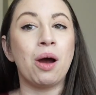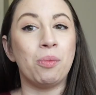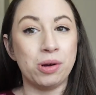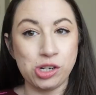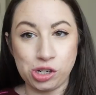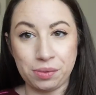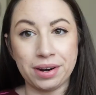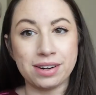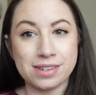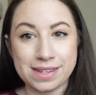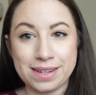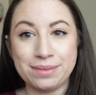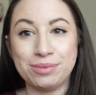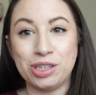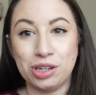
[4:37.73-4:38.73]
when she wears
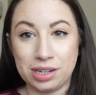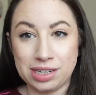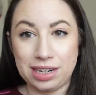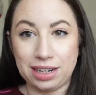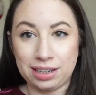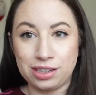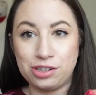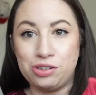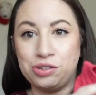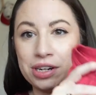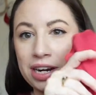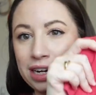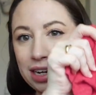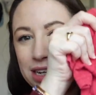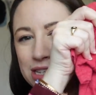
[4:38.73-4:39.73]
it, you can tell it's too
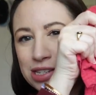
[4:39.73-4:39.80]
tiny.